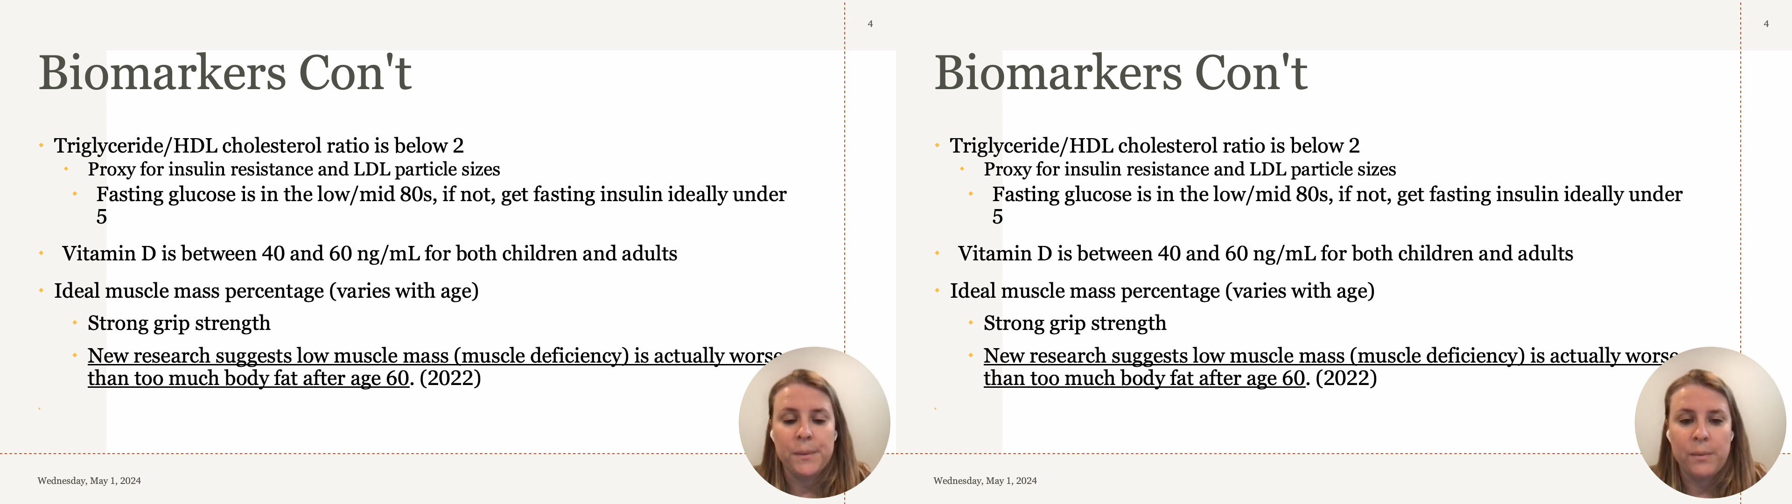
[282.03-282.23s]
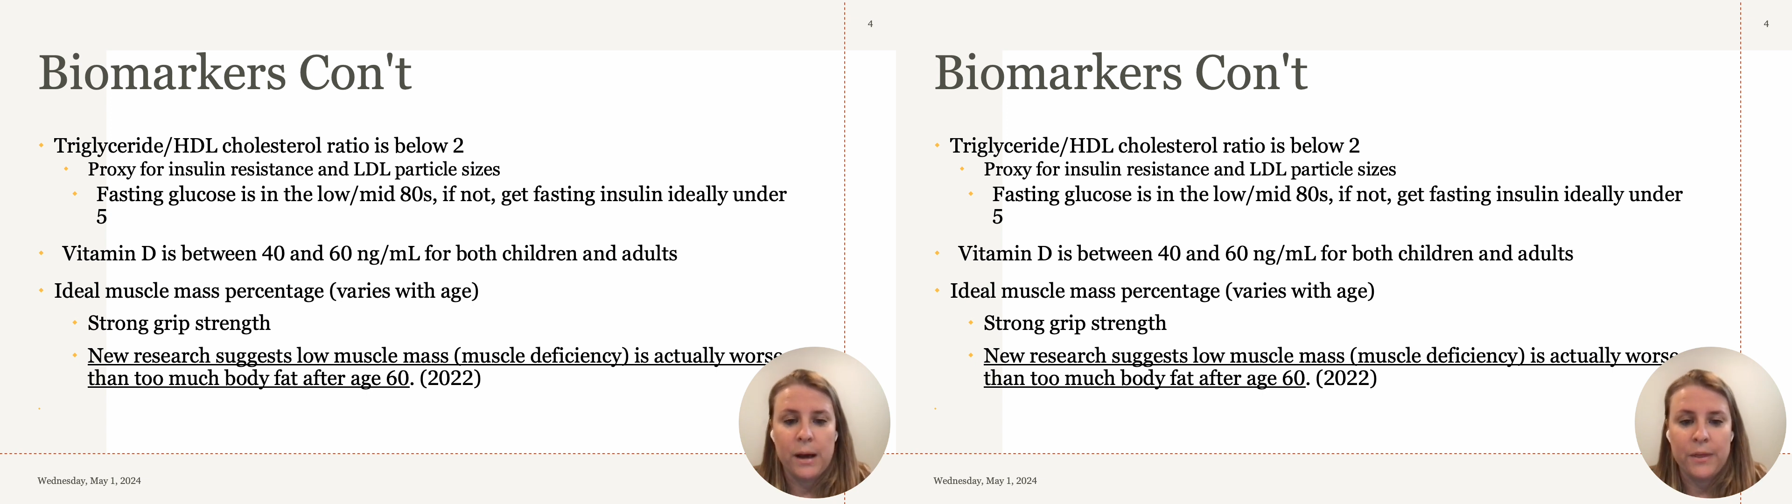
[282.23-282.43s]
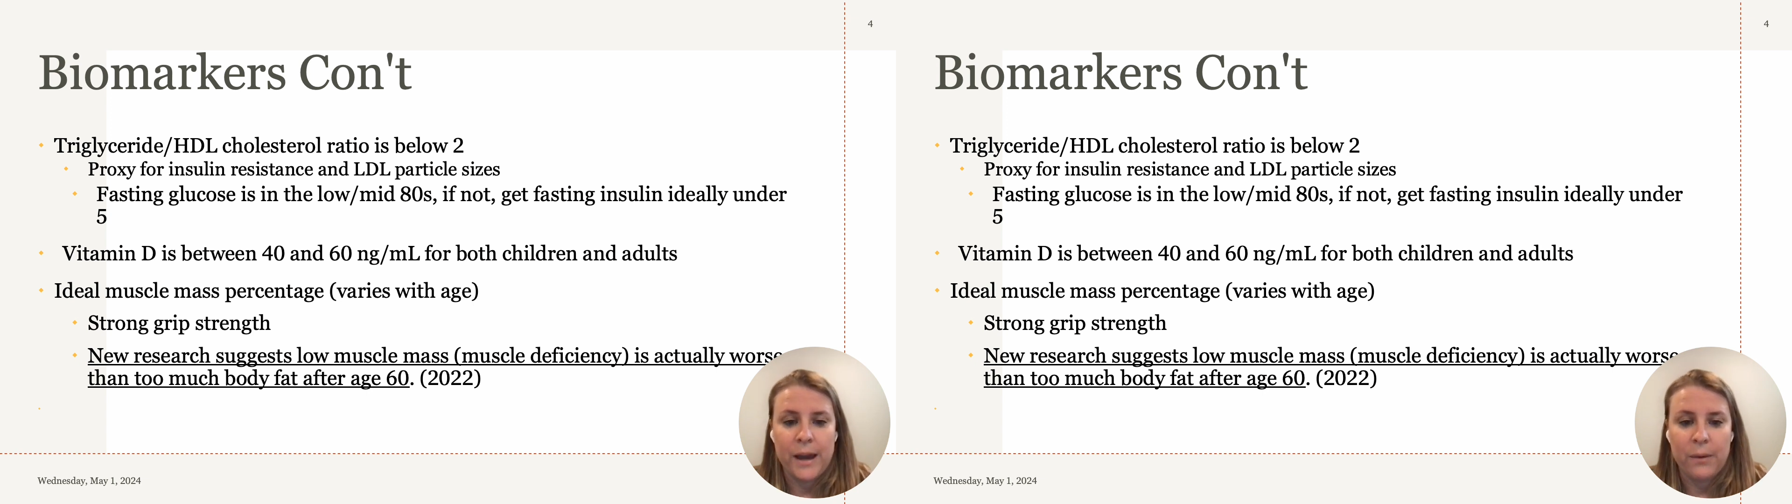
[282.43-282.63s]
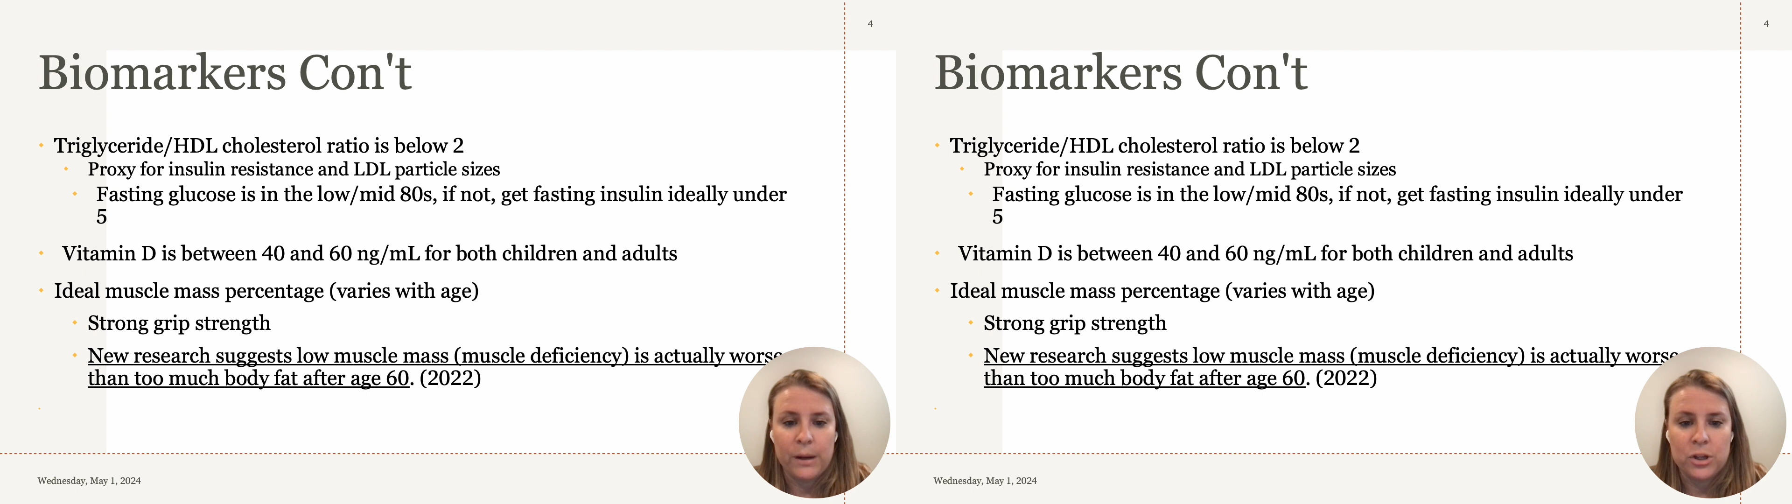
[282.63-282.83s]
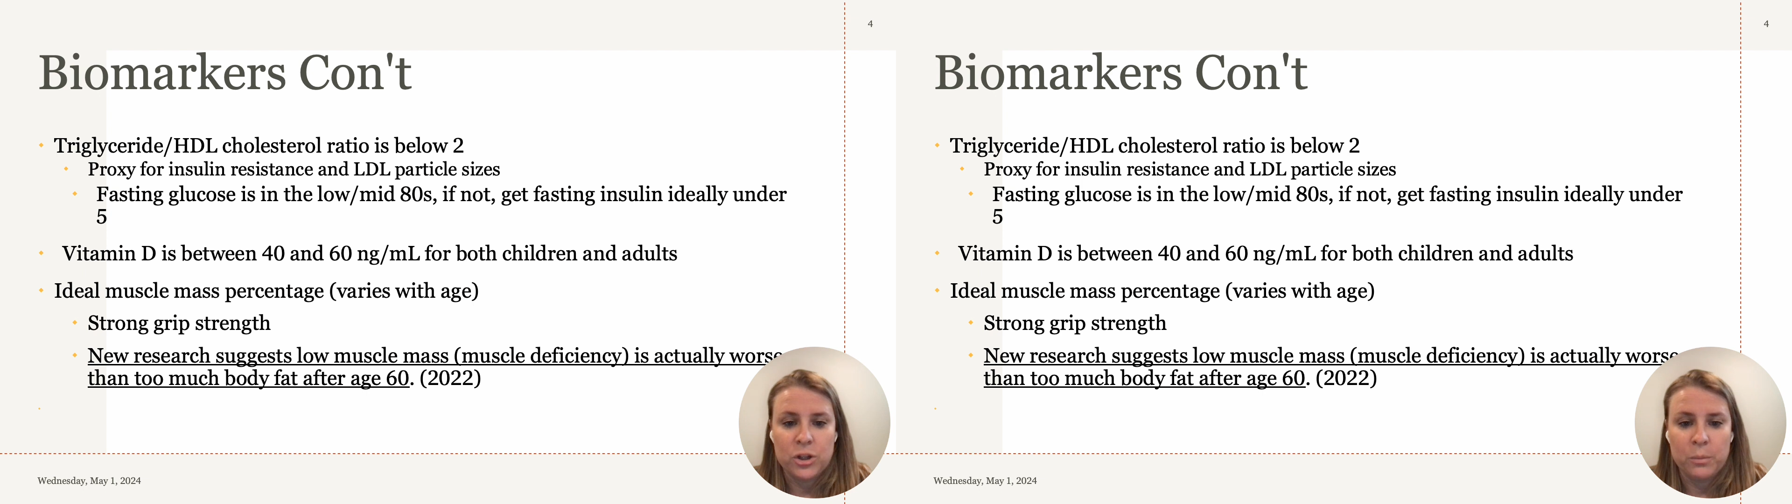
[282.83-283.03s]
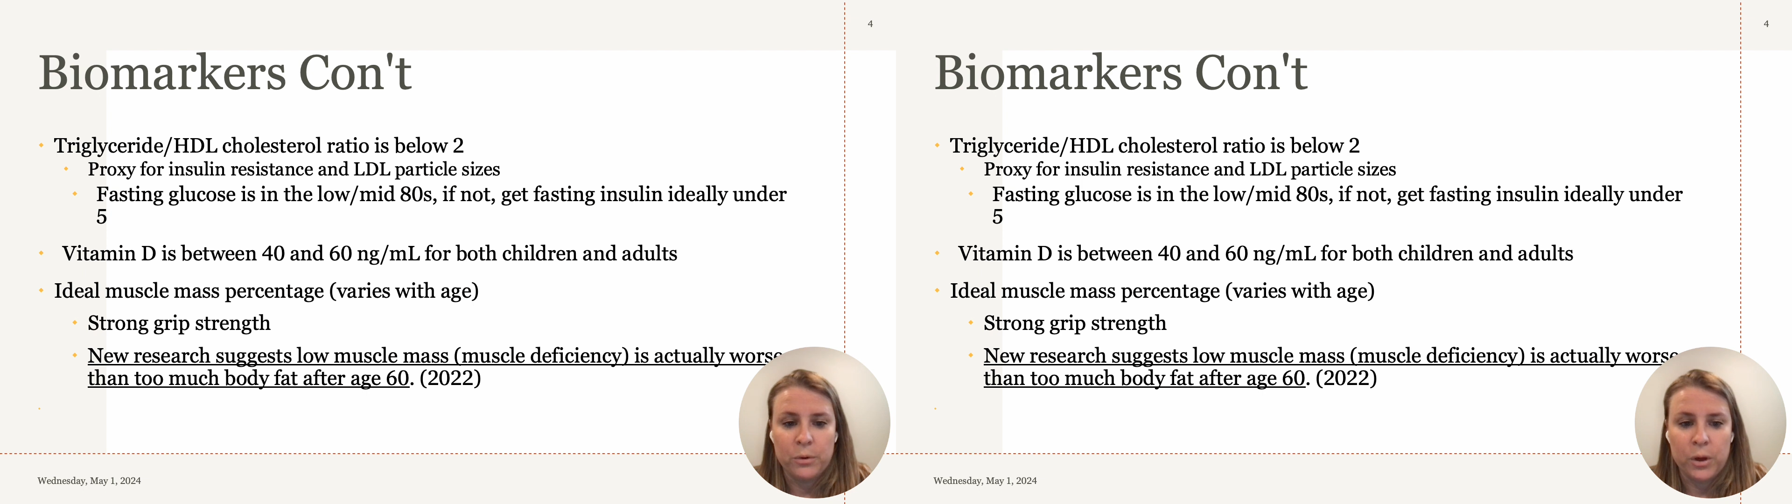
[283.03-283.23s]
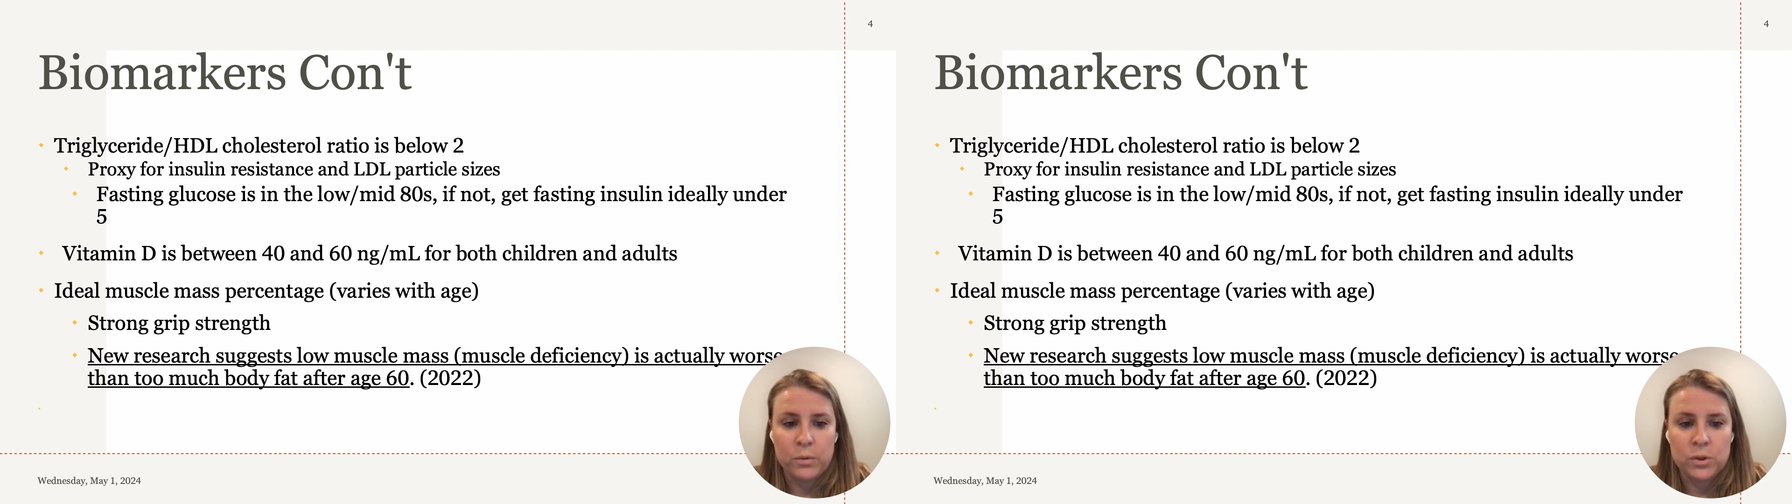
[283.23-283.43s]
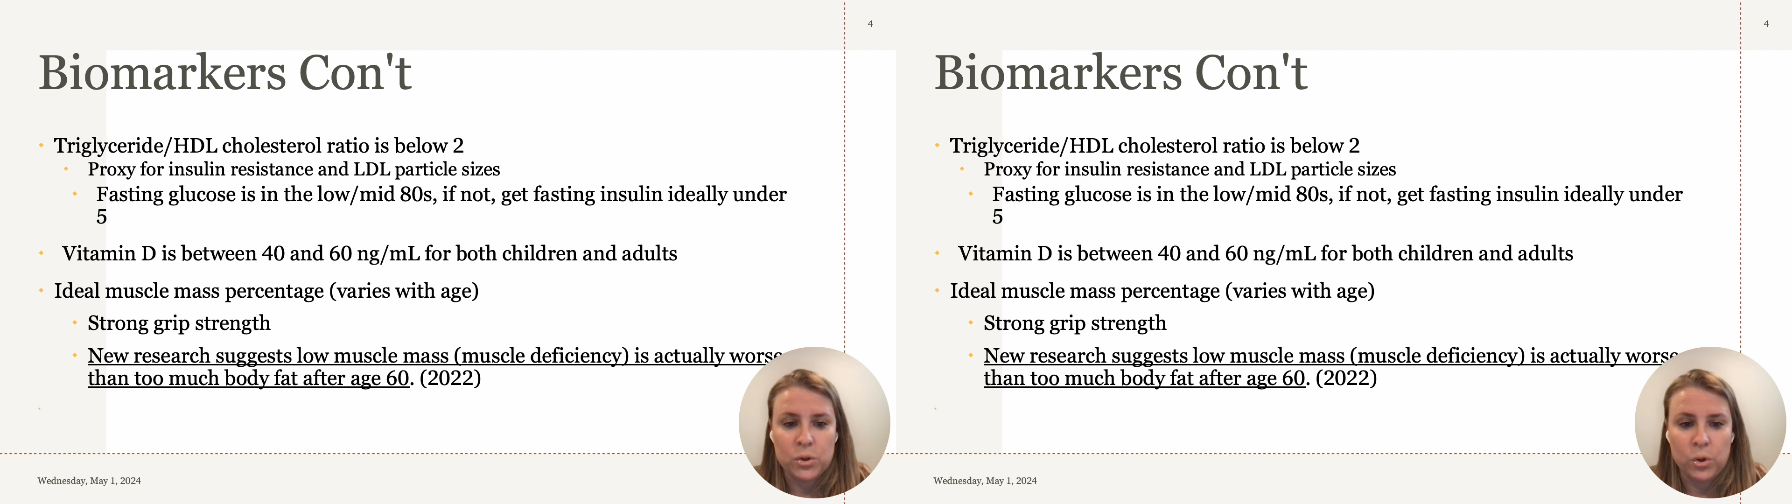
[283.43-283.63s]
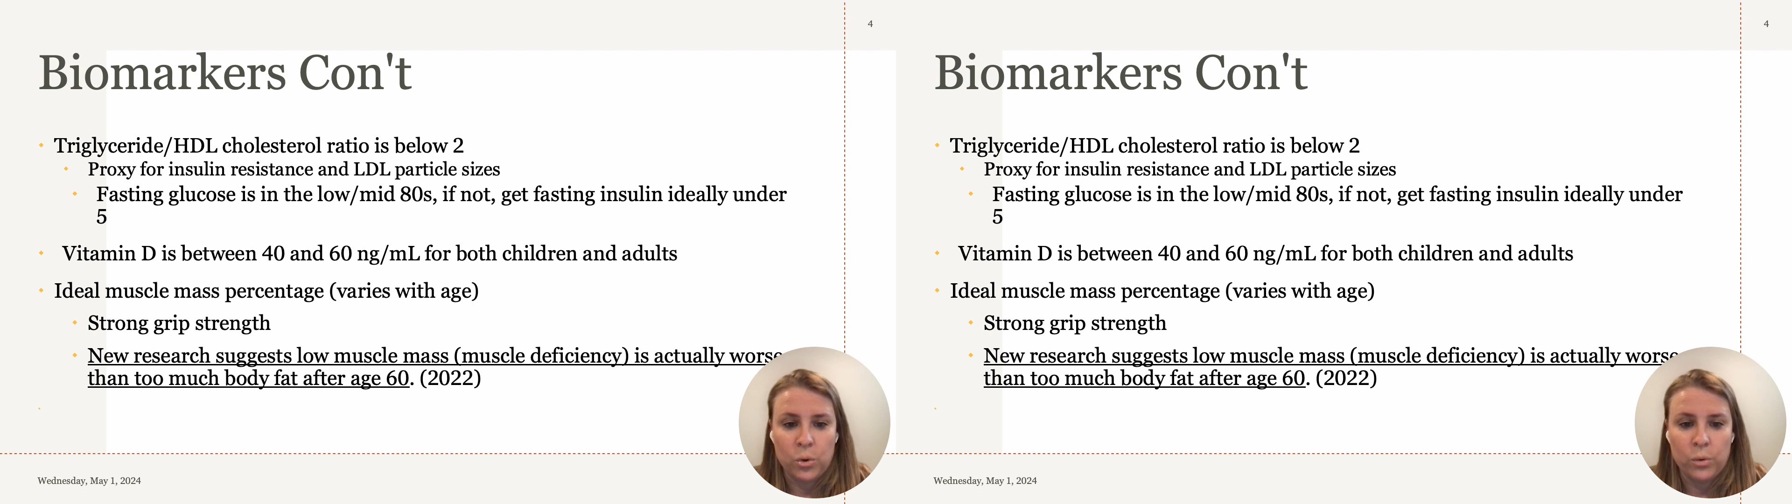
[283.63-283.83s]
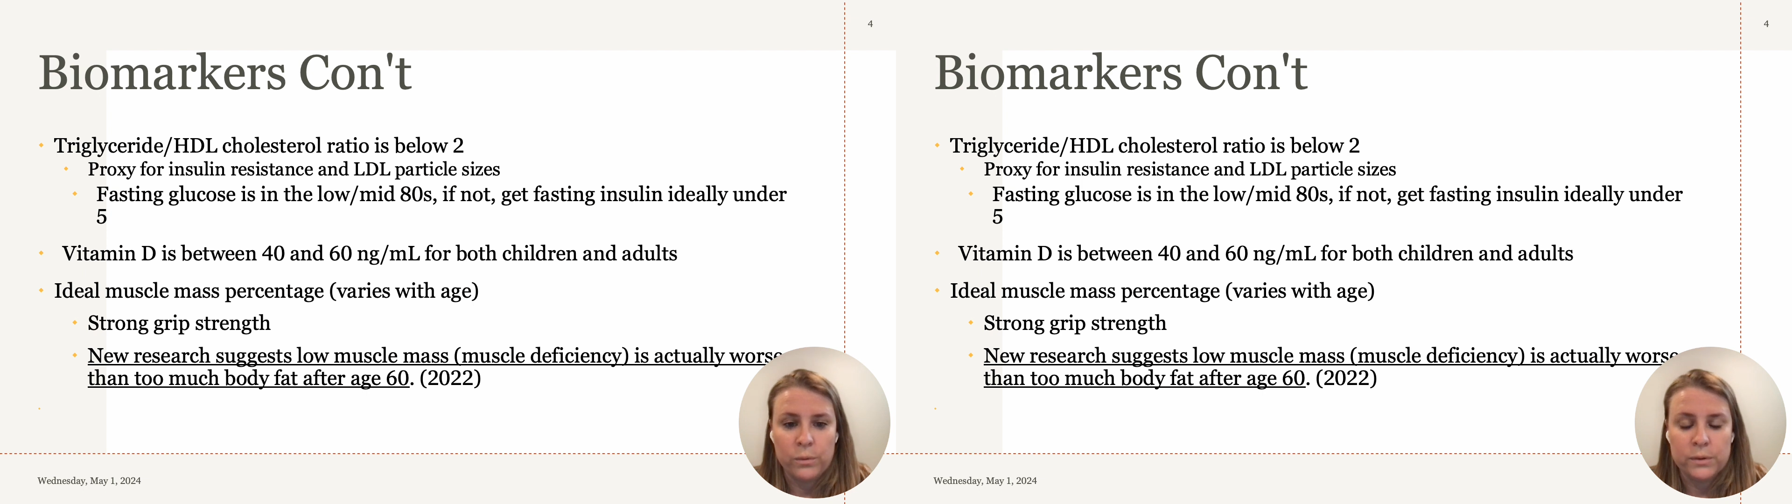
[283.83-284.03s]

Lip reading: we want that ratio below 2.